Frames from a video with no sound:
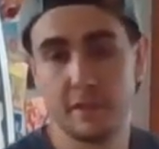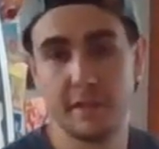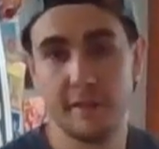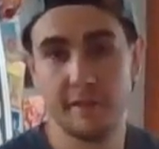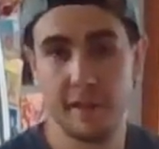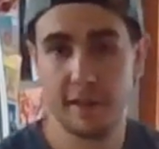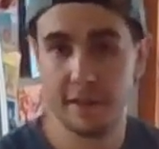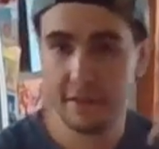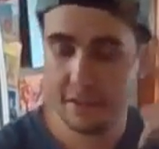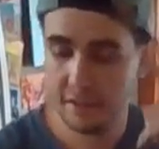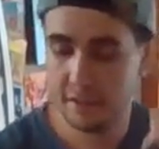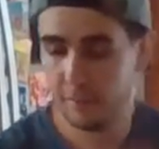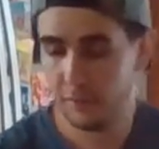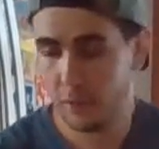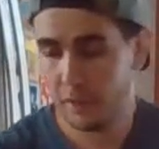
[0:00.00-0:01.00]
so I have an
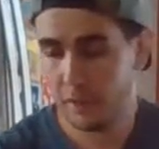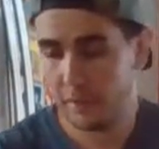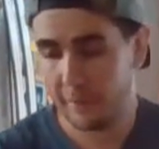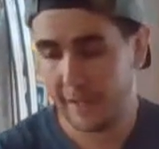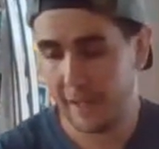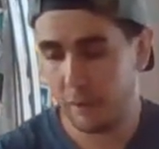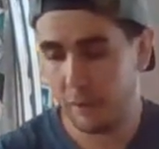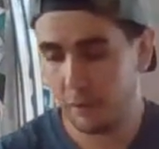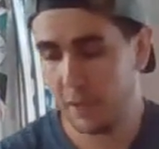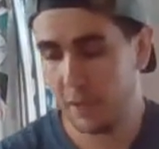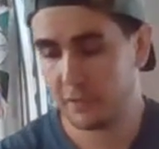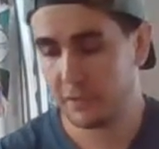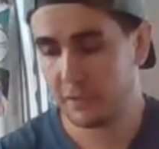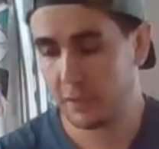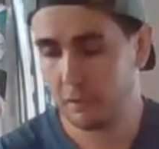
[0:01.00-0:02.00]
idea of what my
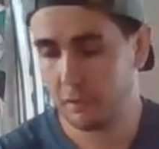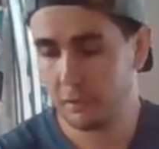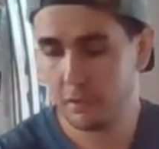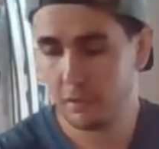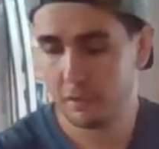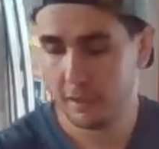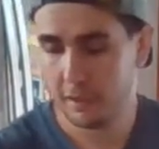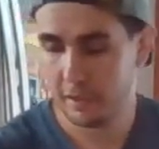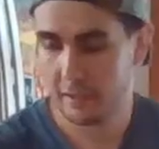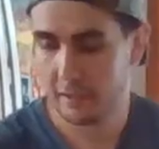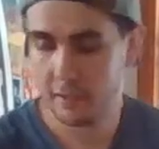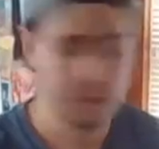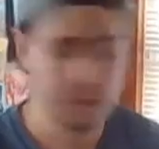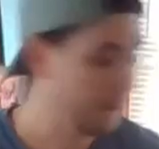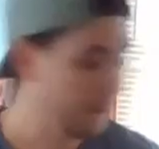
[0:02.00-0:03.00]
outcome is gonna look like,
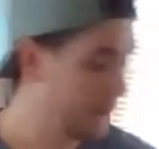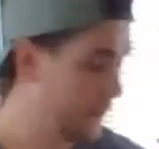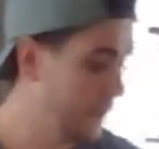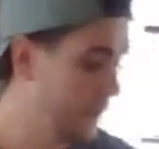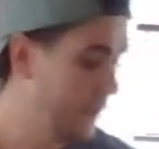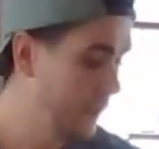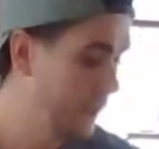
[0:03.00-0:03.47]
right?